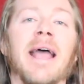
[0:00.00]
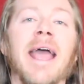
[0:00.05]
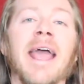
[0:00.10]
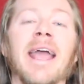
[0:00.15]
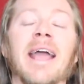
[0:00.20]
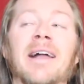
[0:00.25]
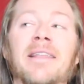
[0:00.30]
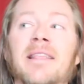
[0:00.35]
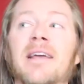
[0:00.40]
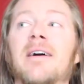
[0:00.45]

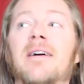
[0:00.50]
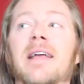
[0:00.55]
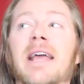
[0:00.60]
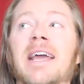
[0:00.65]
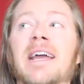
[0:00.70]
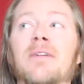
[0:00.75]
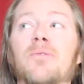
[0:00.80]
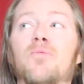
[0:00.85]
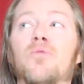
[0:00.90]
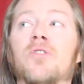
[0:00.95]
and
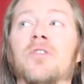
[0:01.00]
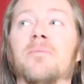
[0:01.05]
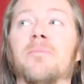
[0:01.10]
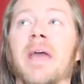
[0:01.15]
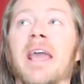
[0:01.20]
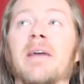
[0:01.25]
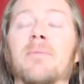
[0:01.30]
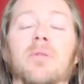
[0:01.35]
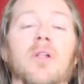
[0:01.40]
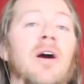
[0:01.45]
it would
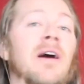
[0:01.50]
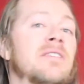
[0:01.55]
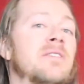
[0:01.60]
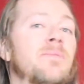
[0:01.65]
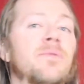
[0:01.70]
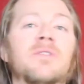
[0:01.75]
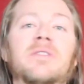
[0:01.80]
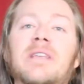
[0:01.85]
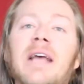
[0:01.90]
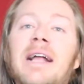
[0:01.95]
make
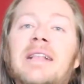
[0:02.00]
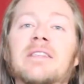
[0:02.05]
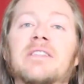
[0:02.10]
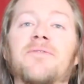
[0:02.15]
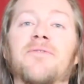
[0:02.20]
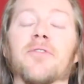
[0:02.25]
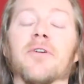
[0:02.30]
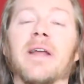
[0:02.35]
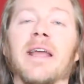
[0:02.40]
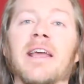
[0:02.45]
plausible sense
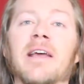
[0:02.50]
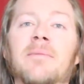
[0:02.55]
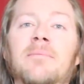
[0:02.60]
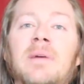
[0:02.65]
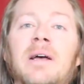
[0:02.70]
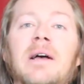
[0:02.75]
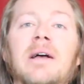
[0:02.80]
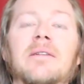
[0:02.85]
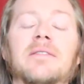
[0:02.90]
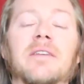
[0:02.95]
for him